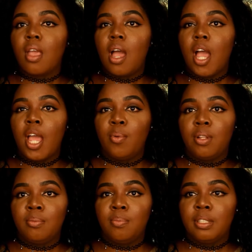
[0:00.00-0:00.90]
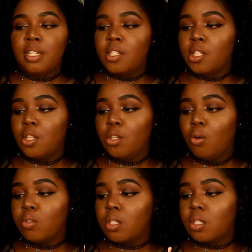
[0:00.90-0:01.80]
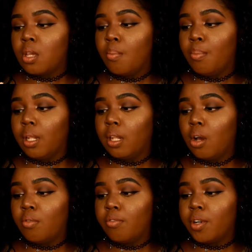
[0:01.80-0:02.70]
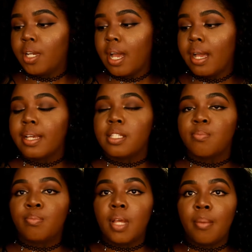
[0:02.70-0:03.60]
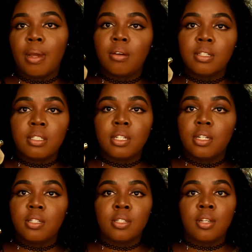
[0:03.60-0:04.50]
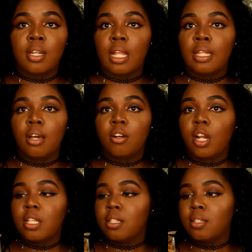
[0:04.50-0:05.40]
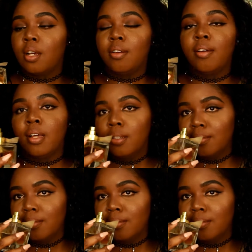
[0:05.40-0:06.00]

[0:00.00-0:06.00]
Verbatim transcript: I will list the notes below for you guys. I'm not gonna sit here and just start yelling out crazy stuff.